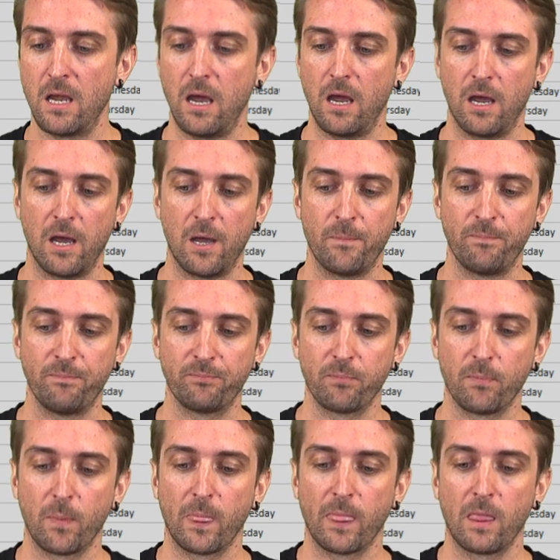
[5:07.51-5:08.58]
Um,
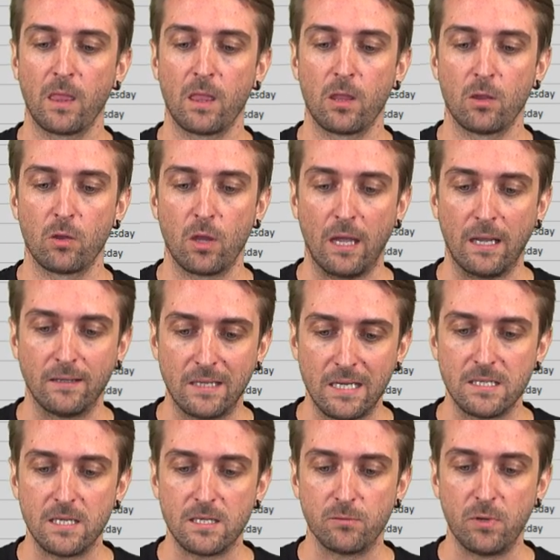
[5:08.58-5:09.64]
and
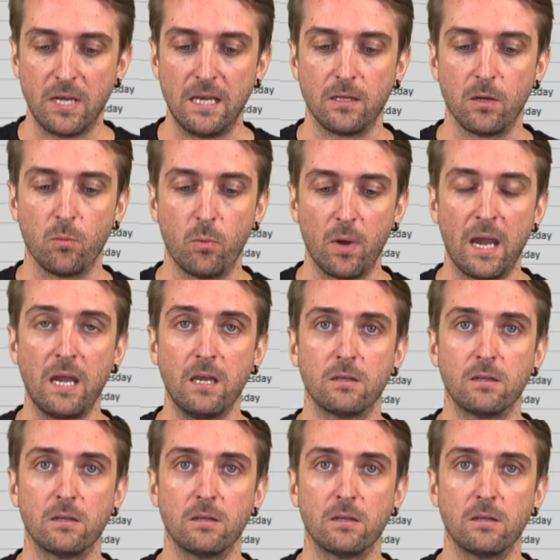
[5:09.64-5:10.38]
this is really the way